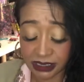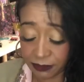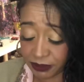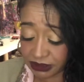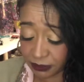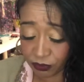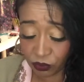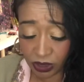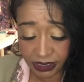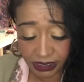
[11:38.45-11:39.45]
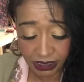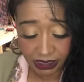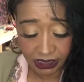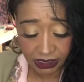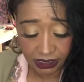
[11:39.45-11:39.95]
I picked up one
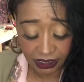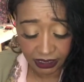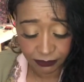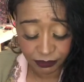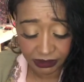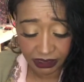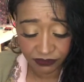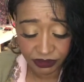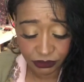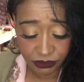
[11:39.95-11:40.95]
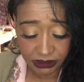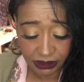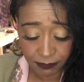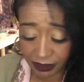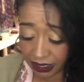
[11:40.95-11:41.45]
in, I believe this was
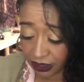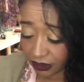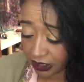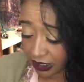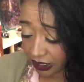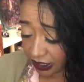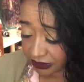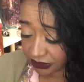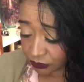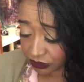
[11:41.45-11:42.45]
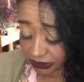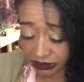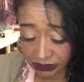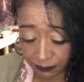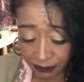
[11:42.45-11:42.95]
the pear, and this one
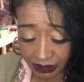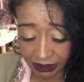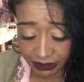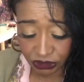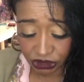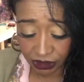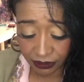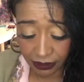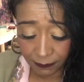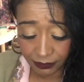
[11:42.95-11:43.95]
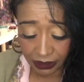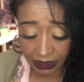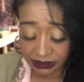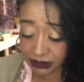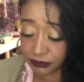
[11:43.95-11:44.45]
is in the pink cherry
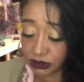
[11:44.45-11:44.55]
blossom.